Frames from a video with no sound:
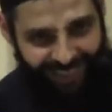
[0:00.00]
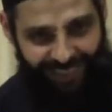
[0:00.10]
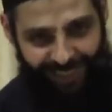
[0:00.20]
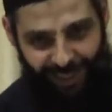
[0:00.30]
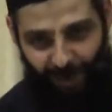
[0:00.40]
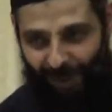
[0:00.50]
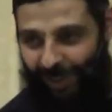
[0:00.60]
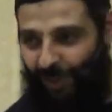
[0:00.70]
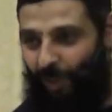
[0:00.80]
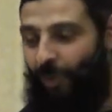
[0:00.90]
And I need a
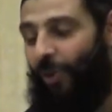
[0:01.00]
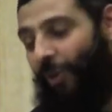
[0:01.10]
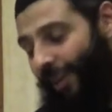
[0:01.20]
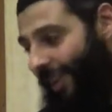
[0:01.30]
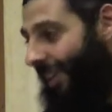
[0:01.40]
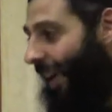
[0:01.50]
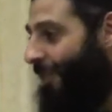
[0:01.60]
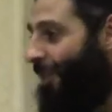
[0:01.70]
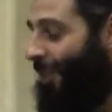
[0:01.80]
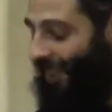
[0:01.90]
faster computer. Okay, I
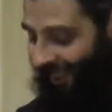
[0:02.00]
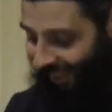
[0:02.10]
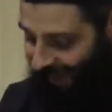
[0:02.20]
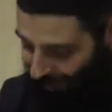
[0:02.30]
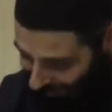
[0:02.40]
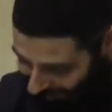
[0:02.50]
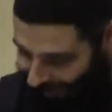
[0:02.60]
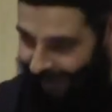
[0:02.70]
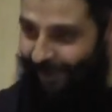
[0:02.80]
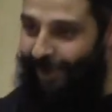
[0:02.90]
have, a, I have
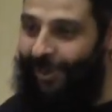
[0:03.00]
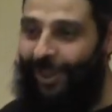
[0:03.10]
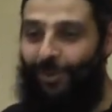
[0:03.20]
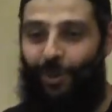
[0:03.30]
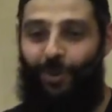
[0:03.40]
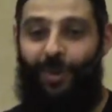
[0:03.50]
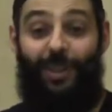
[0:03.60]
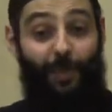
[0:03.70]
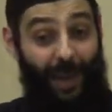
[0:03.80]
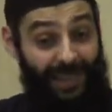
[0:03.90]
another exercise for you.
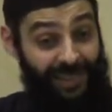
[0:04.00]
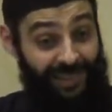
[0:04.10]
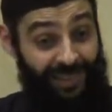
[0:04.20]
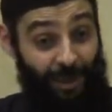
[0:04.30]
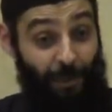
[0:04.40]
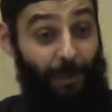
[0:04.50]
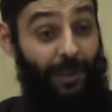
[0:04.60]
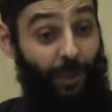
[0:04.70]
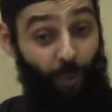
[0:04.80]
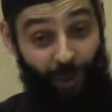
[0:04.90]
In the past,
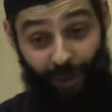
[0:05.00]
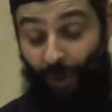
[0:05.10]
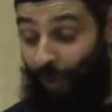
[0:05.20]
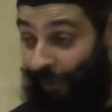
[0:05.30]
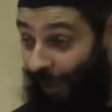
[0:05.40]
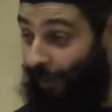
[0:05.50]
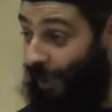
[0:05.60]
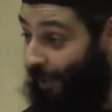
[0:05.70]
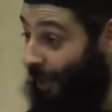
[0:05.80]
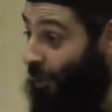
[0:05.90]
people that wanted to develop
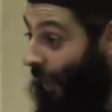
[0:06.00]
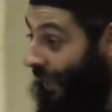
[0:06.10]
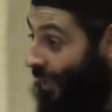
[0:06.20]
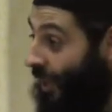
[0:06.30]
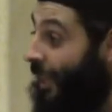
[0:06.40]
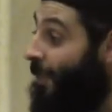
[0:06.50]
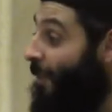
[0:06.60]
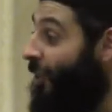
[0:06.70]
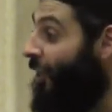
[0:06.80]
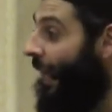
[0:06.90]
the spiritual exercise,
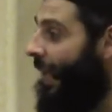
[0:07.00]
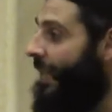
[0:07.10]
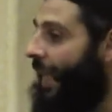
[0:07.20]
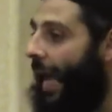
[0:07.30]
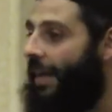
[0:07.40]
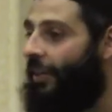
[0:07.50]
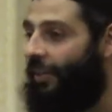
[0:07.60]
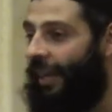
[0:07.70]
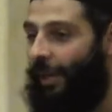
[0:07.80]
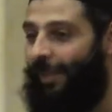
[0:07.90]
especially against anger
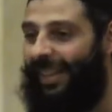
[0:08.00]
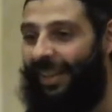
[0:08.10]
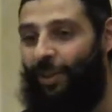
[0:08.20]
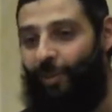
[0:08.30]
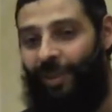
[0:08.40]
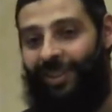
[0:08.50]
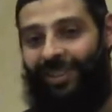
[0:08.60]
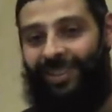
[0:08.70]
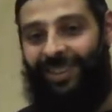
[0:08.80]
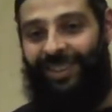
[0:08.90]
and being irritable,
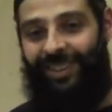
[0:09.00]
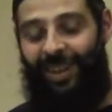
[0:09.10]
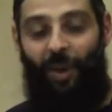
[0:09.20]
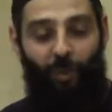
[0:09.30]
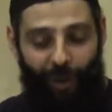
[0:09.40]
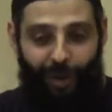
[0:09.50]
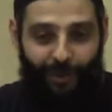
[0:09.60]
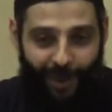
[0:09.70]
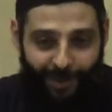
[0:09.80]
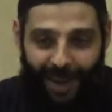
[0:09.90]
one
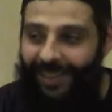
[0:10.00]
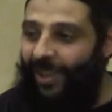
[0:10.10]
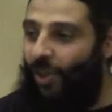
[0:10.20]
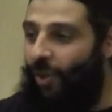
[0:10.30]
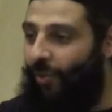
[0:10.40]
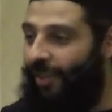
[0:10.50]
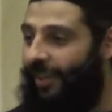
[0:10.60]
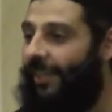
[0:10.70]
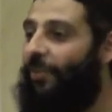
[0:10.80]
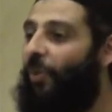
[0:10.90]
of them had a
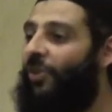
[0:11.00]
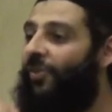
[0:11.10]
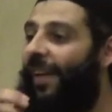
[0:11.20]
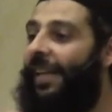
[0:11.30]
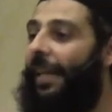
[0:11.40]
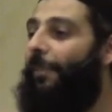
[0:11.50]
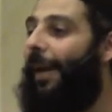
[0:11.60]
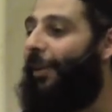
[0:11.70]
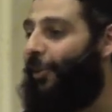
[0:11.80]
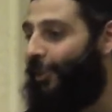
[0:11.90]
servant that was very
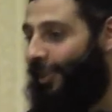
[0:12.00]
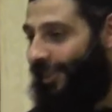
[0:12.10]
ill-mannered.